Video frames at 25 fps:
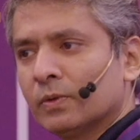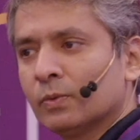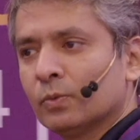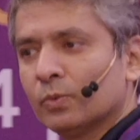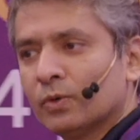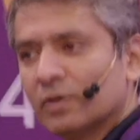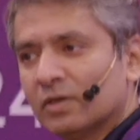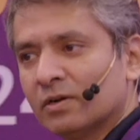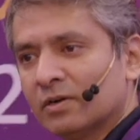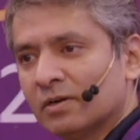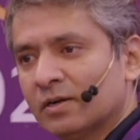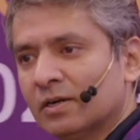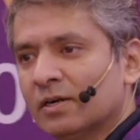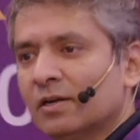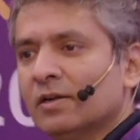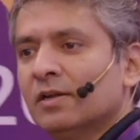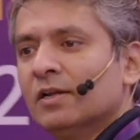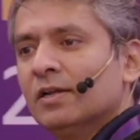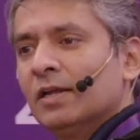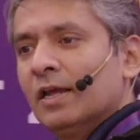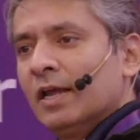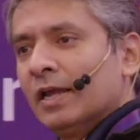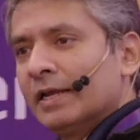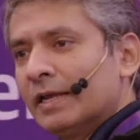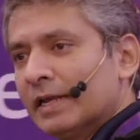were
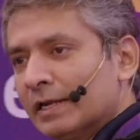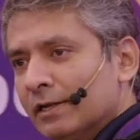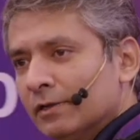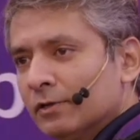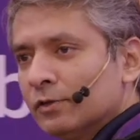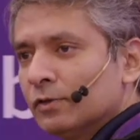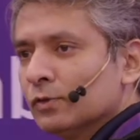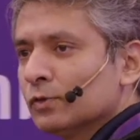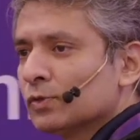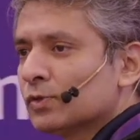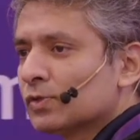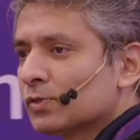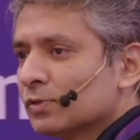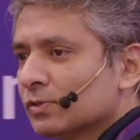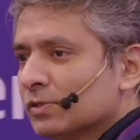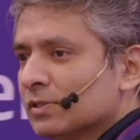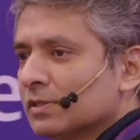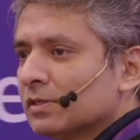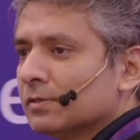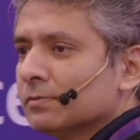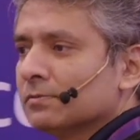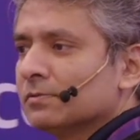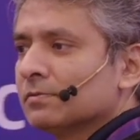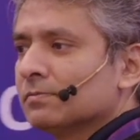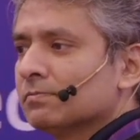getting used to
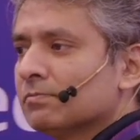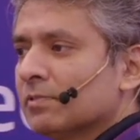certain